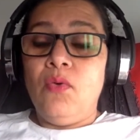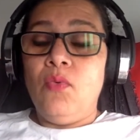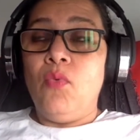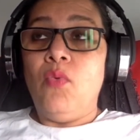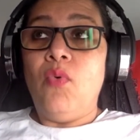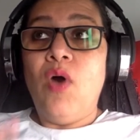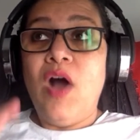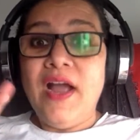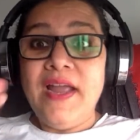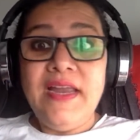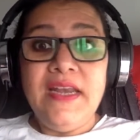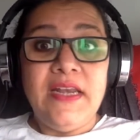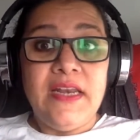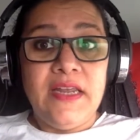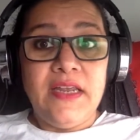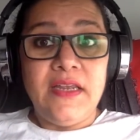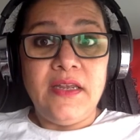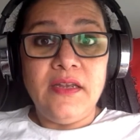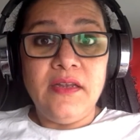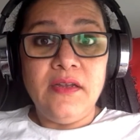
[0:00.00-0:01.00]

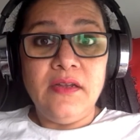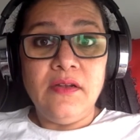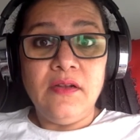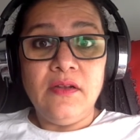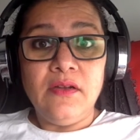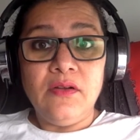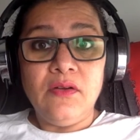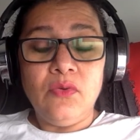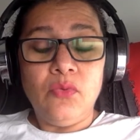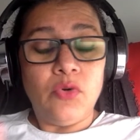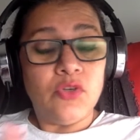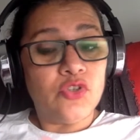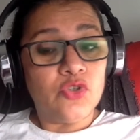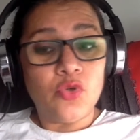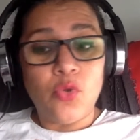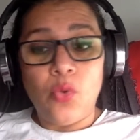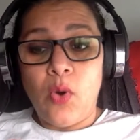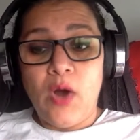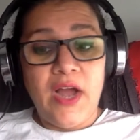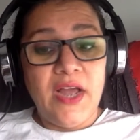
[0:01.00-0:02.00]
Whiny was
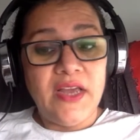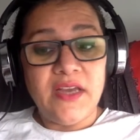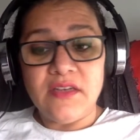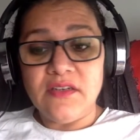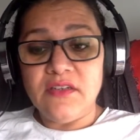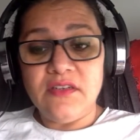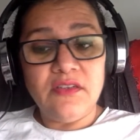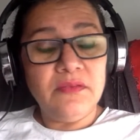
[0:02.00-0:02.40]
quiet